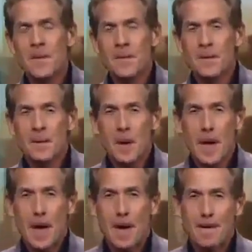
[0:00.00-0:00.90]

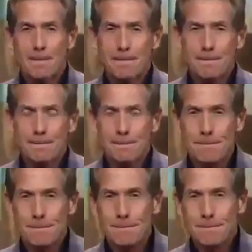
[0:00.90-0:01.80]

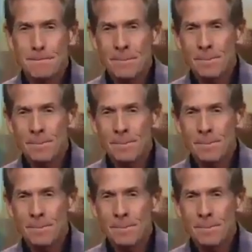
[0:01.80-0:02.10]
This person isn't speaking.